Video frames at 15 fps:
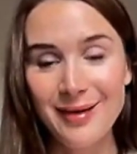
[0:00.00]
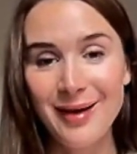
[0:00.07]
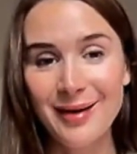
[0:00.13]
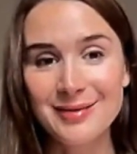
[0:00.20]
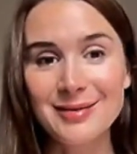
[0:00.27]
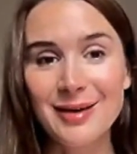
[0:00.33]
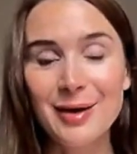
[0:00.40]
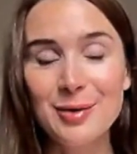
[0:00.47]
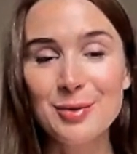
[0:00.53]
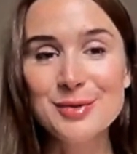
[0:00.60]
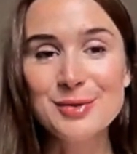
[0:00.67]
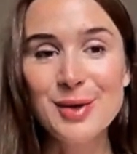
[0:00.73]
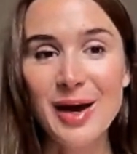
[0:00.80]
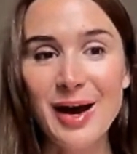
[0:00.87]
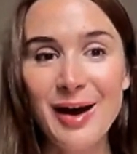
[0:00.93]
and I
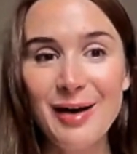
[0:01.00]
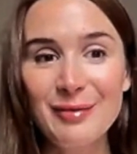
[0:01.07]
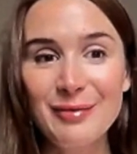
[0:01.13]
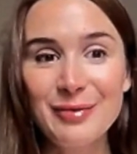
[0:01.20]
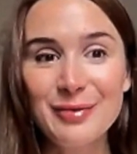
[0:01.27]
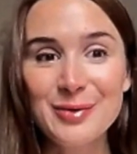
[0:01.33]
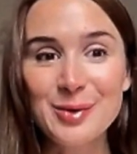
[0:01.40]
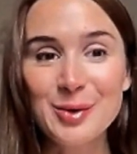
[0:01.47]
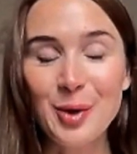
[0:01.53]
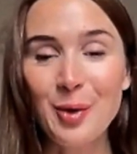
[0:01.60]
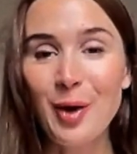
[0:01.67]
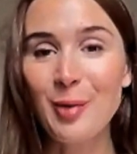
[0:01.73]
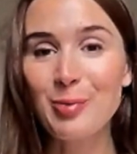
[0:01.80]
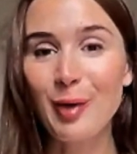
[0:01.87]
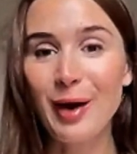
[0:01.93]
also have, you know,
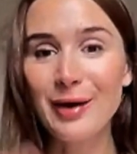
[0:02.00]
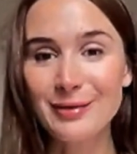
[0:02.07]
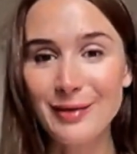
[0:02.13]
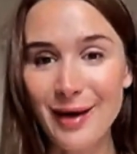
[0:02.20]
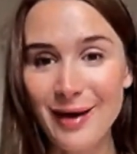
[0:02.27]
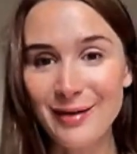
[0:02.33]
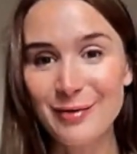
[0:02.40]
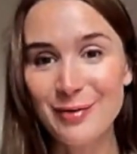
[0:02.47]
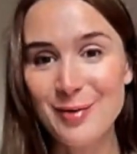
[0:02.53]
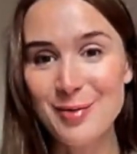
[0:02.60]
a prior life,